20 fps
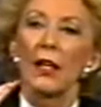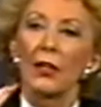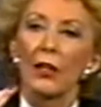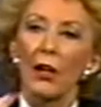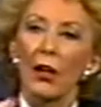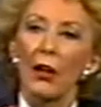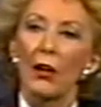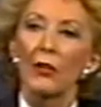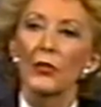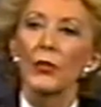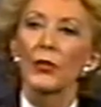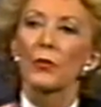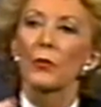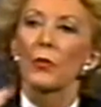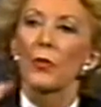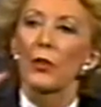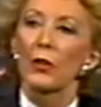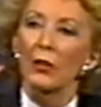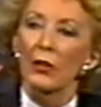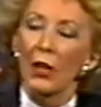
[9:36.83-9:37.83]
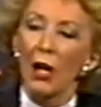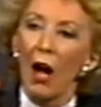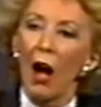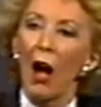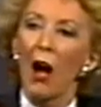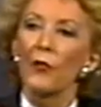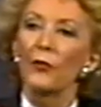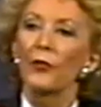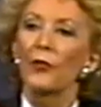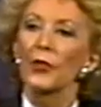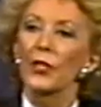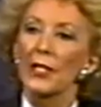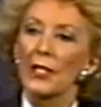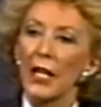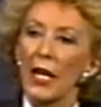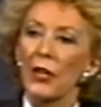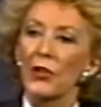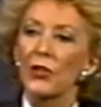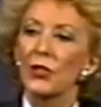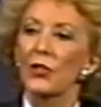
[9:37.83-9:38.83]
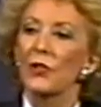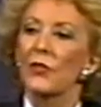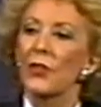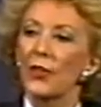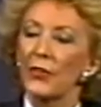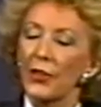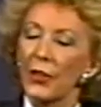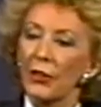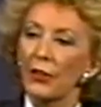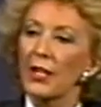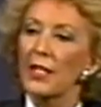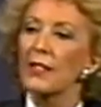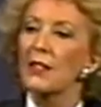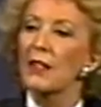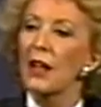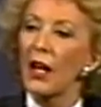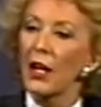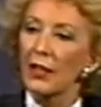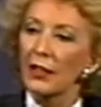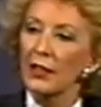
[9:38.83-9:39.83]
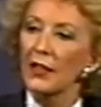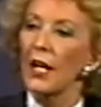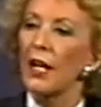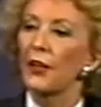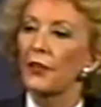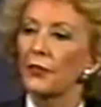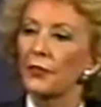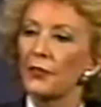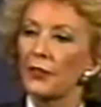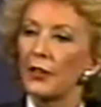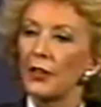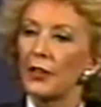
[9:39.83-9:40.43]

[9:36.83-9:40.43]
cultural conversation that there is not enough.